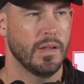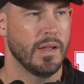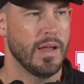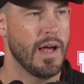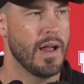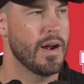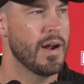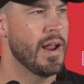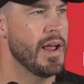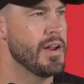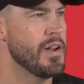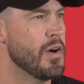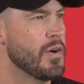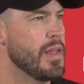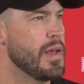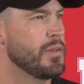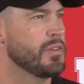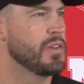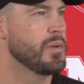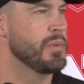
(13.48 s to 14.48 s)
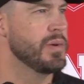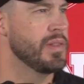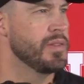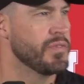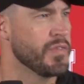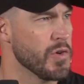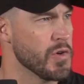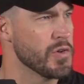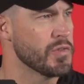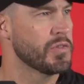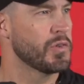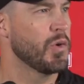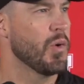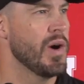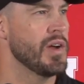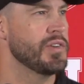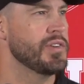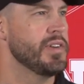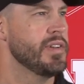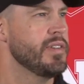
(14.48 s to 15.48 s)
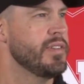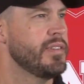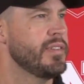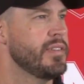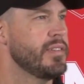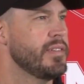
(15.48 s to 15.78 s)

How did I know that was going to be the first question?